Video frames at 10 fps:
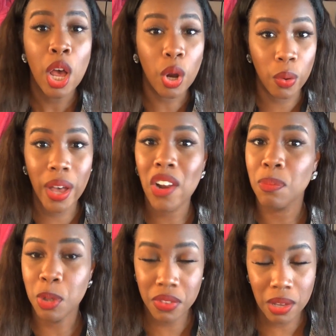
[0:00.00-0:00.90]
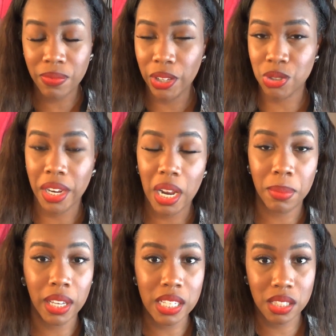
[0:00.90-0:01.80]
Go ahead and remove that facial hair
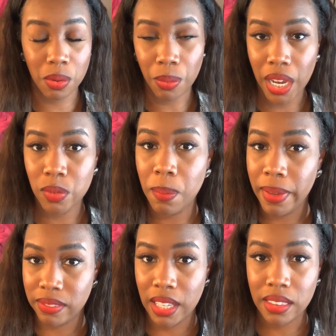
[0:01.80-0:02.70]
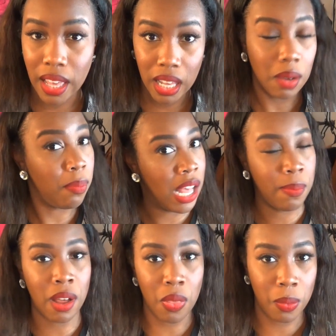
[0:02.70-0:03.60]
because the red will make that thing
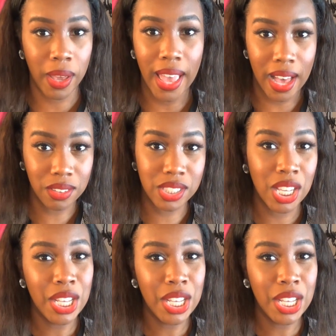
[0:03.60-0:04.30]
pop all the way out.